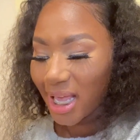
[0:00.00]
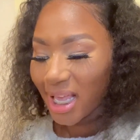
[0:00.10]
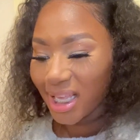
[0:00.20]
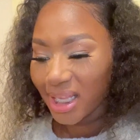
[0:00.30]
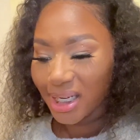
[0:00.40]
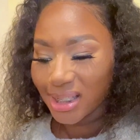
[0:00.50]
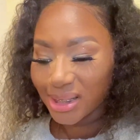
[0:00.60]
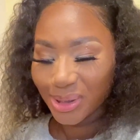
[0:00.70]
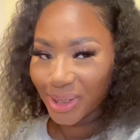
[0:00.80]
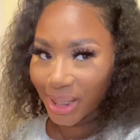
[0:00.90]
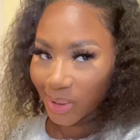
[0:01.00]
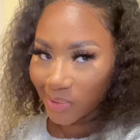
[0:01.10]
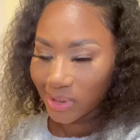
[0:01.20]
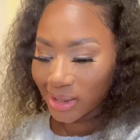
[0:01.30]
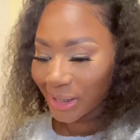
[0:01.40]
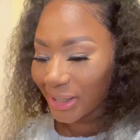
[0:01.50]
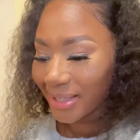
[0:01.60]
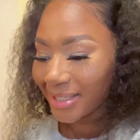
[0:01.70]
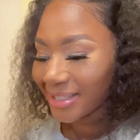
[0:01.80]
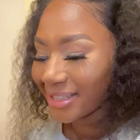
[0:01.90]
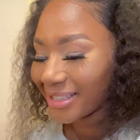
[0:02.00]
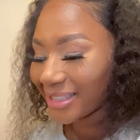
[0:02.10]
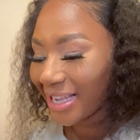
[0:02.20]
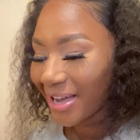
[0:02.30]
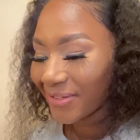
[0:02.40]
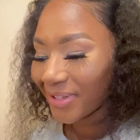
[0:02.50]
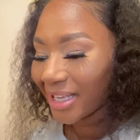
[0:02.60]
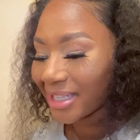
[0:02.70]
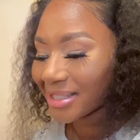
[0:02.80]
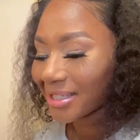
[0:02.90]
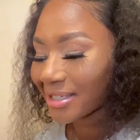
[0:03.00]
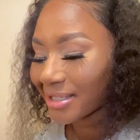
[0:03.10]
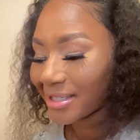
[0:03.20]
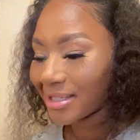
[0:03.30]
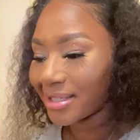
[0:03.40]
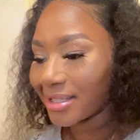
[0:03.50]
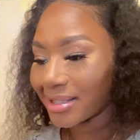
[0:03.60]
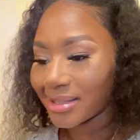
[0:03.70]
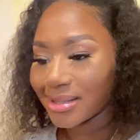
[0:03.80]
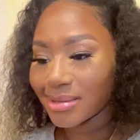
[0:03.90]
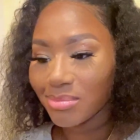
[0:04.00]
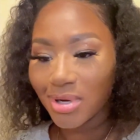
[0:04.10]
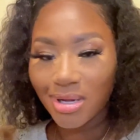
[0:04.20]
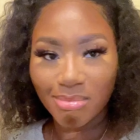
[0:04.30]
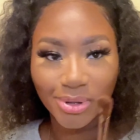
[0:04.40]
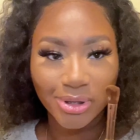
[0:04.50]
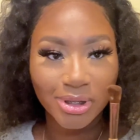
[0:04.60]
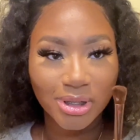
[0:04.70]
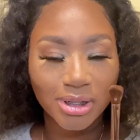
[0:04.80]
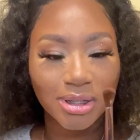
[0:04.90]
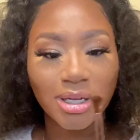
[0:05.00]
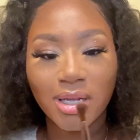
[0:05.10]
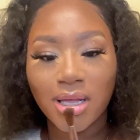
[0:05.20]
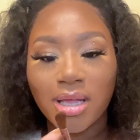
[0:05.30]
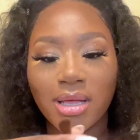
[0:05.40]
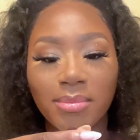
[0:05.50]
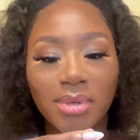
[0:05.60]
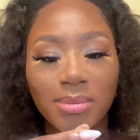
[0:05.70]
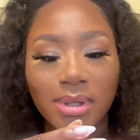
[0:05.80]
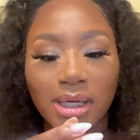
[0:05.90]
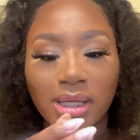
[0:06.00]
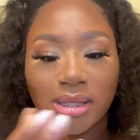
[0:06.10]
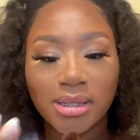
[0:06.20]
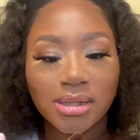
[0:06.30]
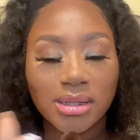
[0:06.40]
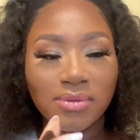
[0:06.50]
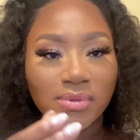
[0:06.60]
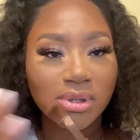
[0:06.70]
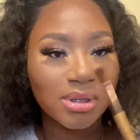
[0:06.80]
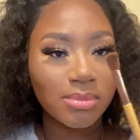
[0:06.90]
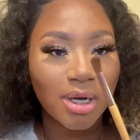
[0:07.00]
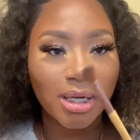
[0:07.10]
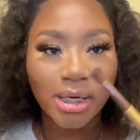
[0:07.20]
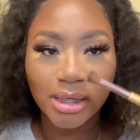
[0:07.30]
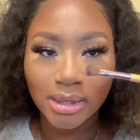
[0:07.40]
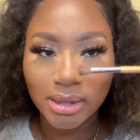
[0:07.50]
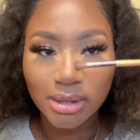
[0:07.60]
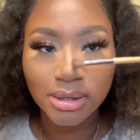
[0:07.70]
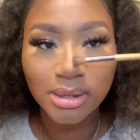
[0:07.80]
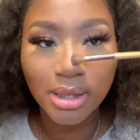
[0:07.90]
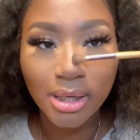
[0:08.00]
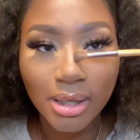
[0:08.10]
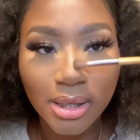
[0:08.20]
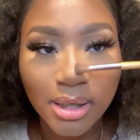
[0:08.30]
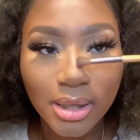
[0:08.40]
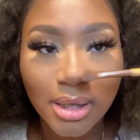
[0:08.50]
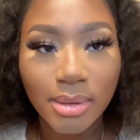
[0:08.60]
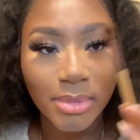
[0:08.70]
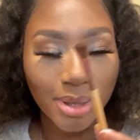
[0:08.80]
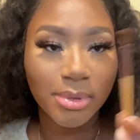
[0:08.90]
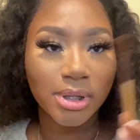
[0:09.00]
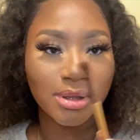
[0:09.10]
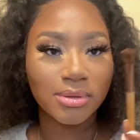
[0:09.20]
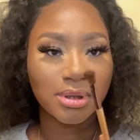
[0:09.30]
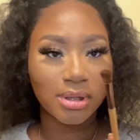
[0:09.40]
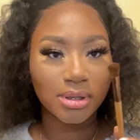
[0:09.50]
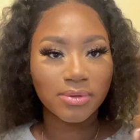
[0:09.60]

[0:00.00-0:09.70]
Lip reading: You look a straight nose, girl, you have to get a small brush, maybe like this, even smaller than this, but I'm gonna use this